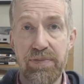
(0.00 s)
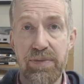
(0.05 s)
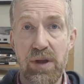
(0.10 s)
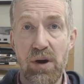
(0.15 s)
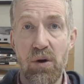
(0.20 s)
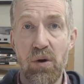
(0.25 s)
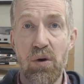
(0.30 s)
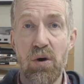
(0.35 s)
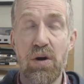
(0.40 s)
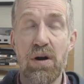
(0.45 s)

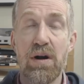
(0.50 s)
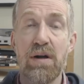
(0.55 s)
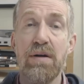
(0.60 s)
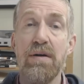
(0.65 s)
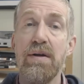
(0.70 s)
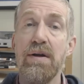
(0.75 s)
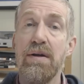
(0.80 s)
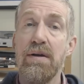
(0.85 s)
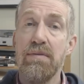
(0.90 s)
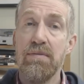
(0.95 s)
or
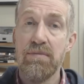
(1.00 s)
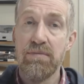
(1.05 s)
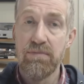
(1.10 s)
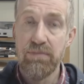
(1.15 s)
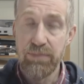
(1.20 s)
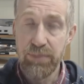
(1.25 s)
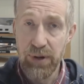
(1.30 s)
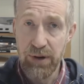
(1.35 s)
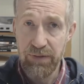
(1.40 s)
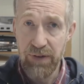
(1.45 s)

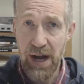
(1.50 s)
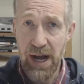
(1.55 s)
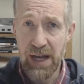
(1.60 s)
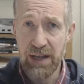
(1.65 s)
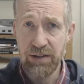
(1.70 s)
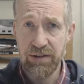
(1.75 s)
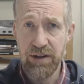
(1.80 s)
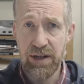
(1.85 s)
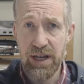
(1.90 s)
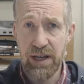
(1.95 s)

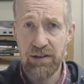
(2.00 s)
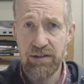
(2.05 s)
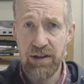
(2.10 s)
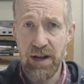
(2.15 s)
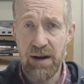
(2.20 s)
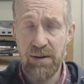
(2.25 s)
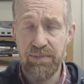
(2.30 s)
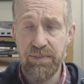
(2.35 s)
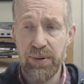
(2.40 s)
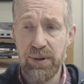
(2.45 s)
provides an
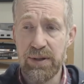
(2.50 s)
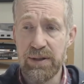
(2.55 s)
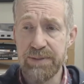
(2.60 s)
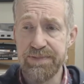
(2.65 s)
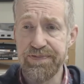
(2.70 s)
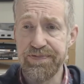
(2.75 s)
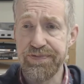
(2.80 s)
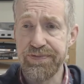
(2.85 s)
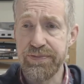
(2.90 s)
example